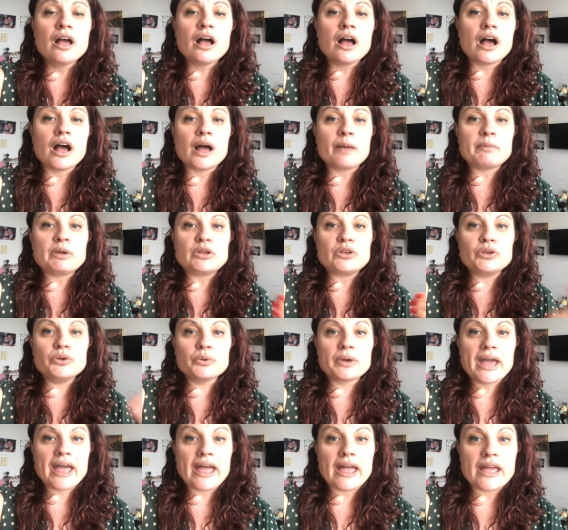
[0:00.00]
Um, you
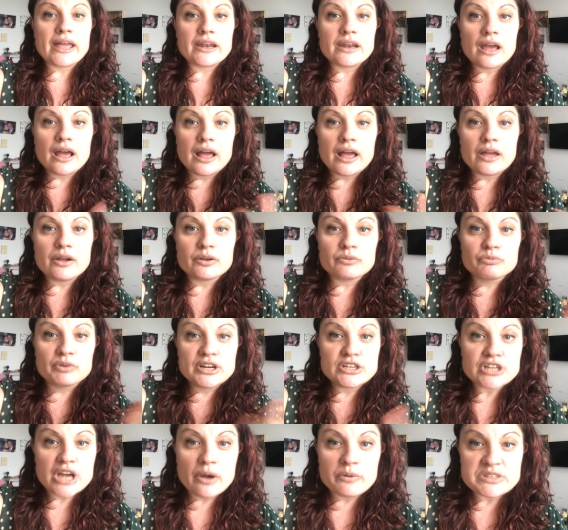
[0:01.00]
can uh,
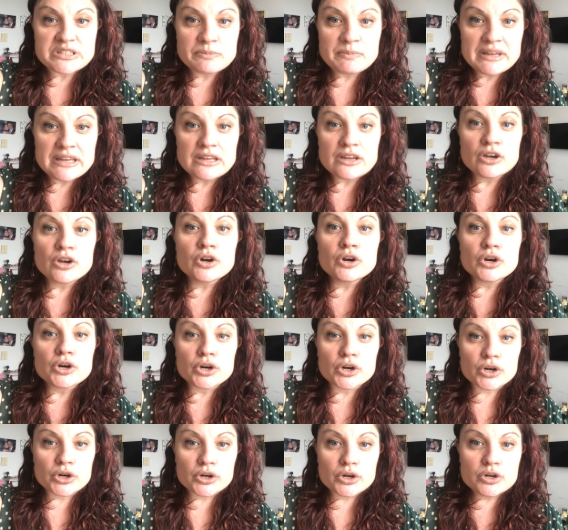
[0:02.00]
reach out to me
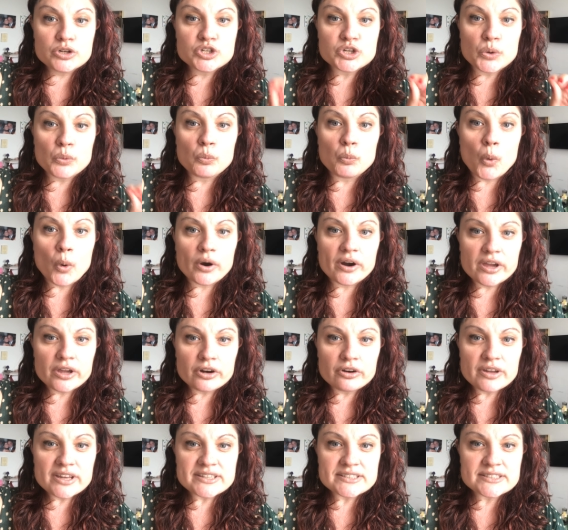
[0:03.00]

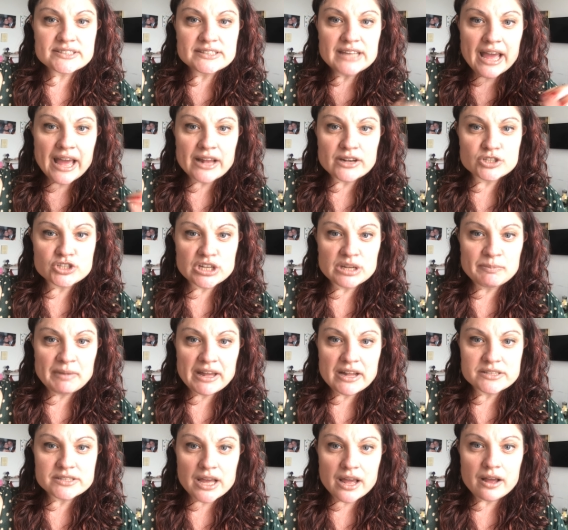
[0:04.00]
urgewarrioress at
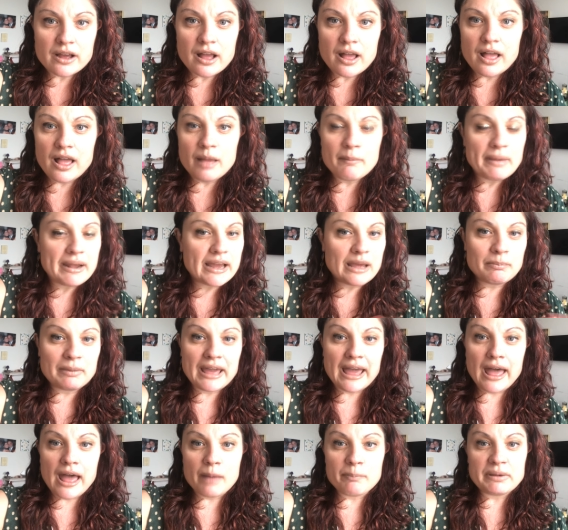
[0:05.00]
gmail.com and I'd be
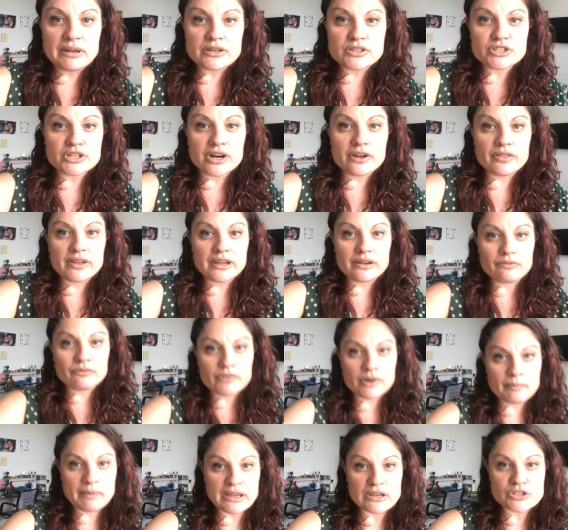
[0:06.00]
happy to share the
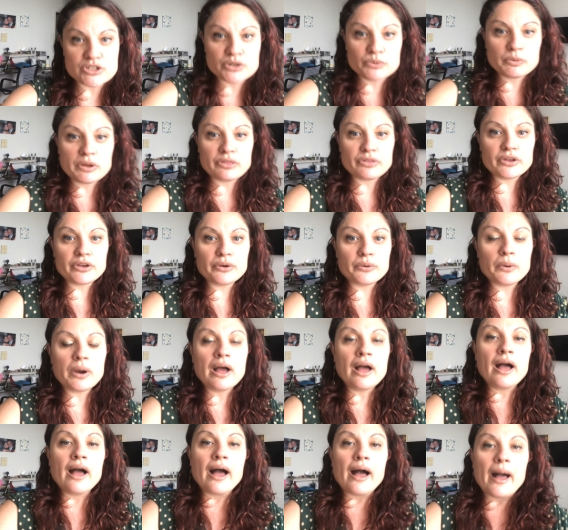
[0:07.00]
information with you.
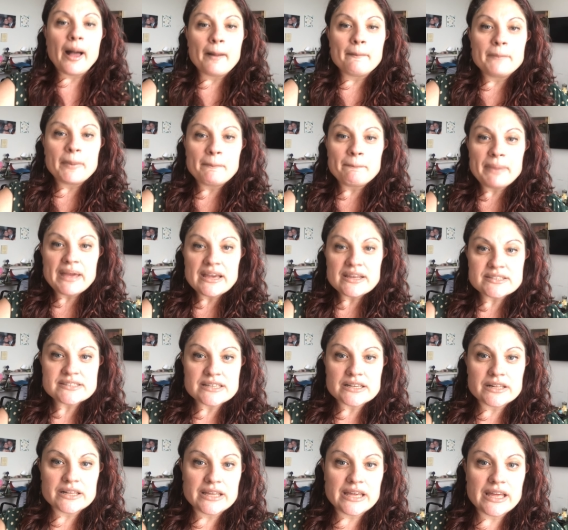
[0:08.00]
Um, but
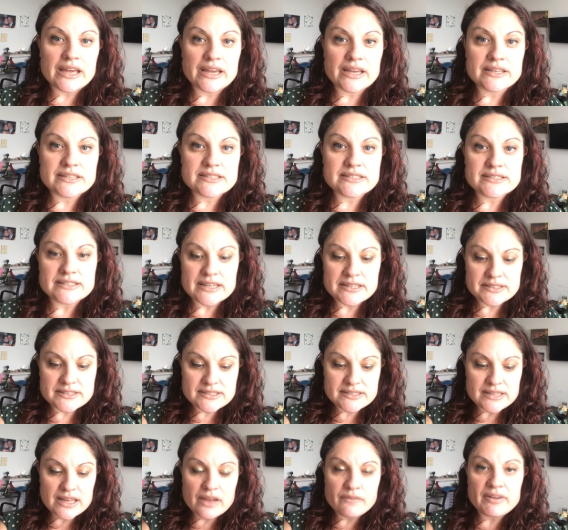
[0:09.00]
basically it
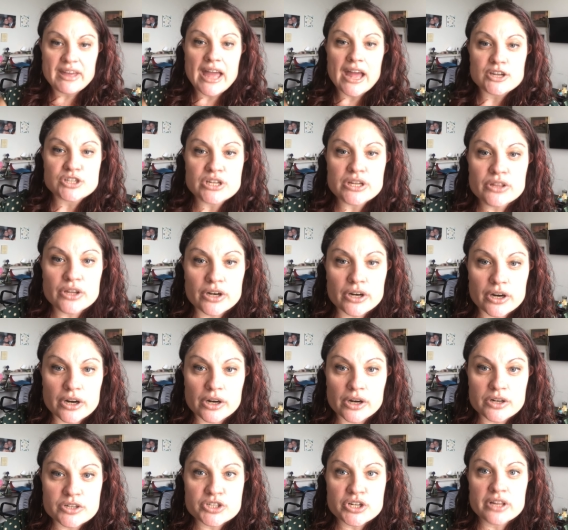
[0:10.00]
consists of catching the
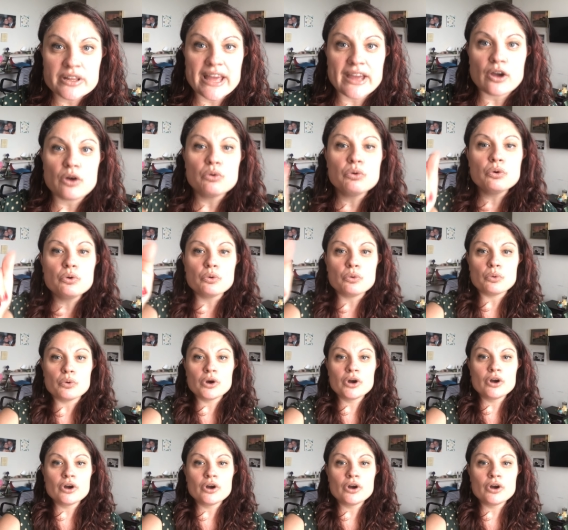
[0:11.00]
urge, like, ooh,